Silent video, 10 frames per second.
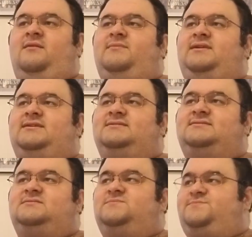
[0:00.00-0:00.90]

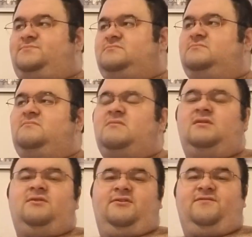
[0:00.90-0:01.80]
He's
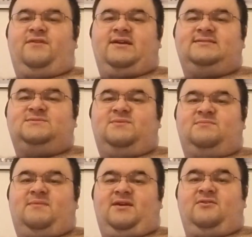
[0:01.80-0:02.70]
good friends with
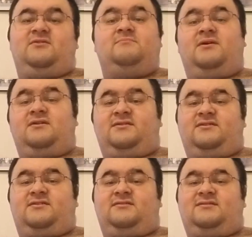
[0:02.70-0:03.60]
my current
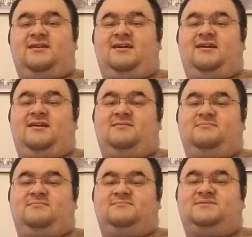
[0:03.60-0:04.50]
partner,
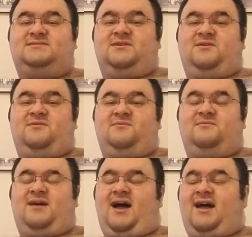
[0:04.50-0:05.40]

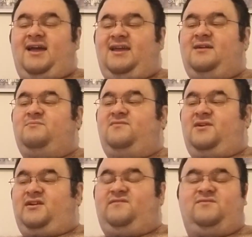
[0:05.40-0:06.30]
so I am
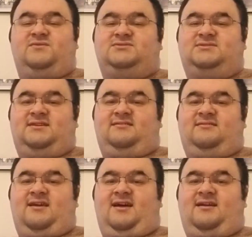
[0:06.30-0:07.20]
very fortunate
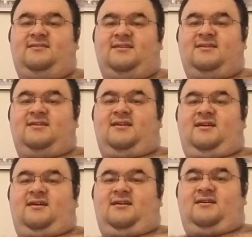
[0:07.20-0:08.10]
that
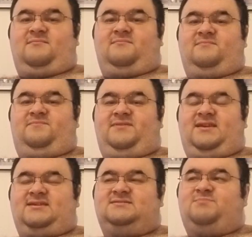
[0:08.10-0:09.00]

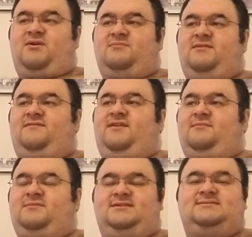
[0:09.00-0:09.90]
he is part of my
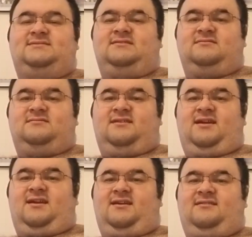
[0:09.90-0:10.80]
family still,
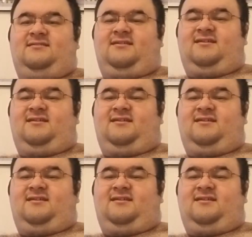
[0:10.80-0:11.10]
and